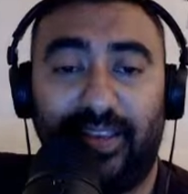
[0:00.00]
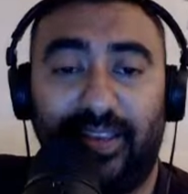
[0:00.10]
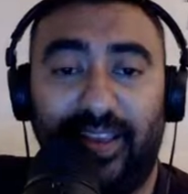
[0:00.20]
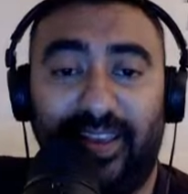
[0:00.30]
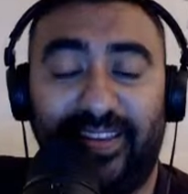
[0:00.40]

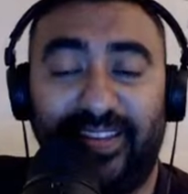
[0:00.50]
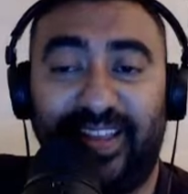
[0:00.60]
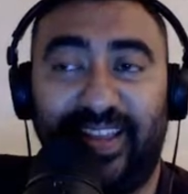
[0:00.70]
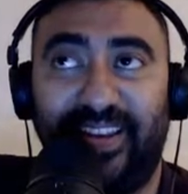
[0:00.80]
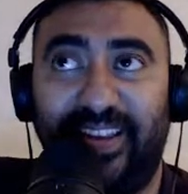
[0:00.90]
Yeah,
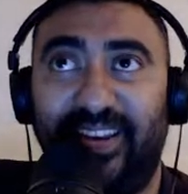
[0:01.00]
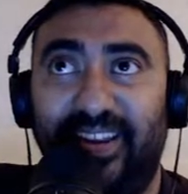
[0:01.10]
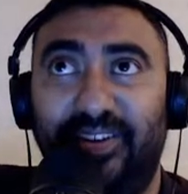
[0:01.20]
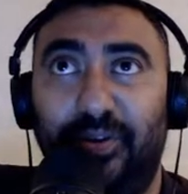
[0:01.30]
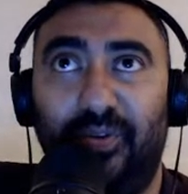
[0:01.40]
and, and
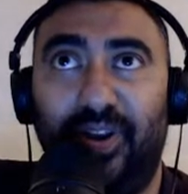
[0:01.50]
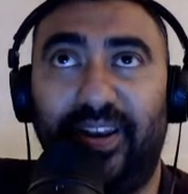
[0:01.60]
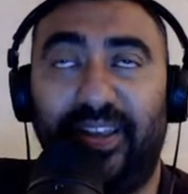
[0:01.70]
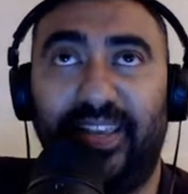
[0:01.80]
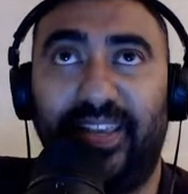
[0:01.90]
and you're right.
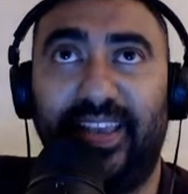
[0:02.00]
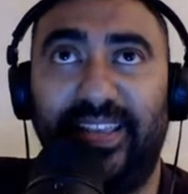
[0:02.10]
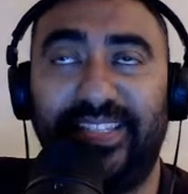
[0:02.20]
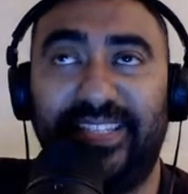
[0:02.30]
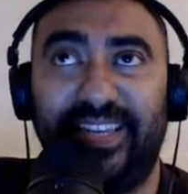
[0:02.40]
Like he
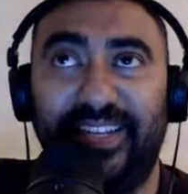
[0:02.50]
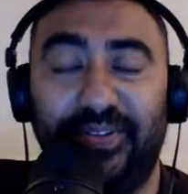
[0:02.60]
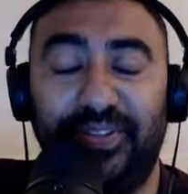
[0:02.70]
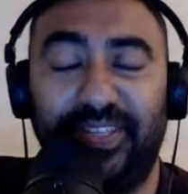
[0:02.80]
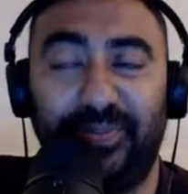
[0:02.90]
gets
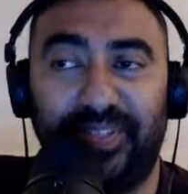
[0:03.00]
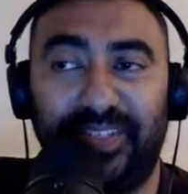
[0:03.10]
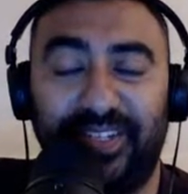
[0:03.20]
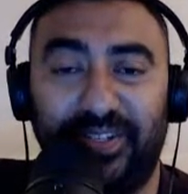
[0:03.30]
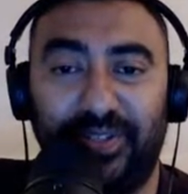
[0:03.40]
into these
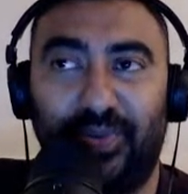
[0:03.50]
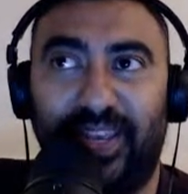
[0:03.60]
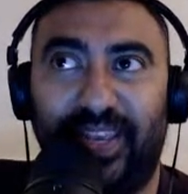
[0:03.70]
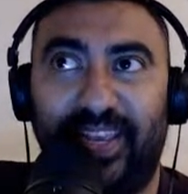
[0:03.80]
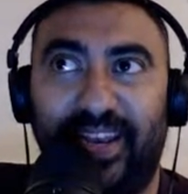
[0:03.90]
positions where
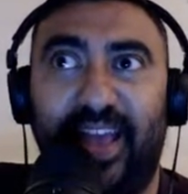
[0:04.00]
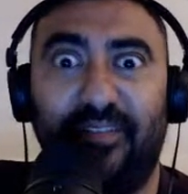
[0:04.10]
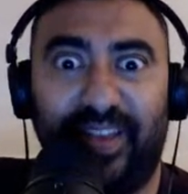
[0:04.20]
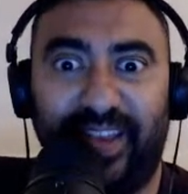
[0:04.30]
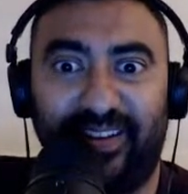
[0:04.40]
he can
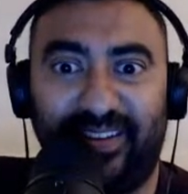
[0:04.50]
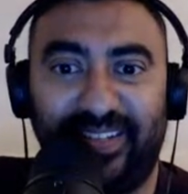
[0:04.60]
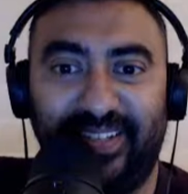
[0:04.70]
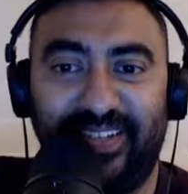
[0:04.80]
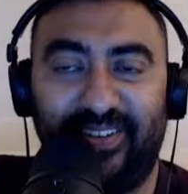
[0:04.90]
have a header
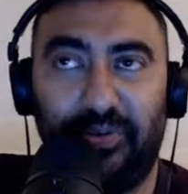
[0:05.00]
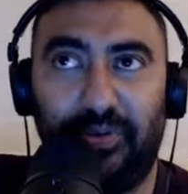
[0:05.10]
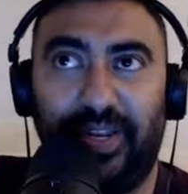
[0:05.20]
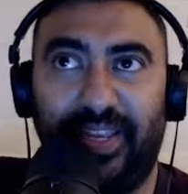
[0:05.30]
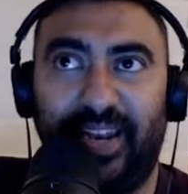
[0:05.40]

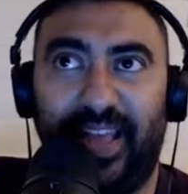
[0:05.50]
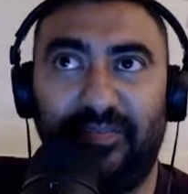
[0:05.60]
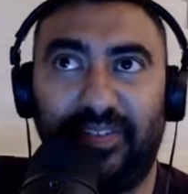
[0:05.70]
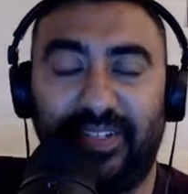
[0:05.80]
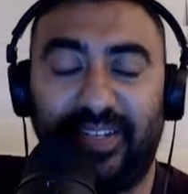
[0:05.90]
or he can
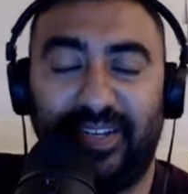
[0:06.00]
have a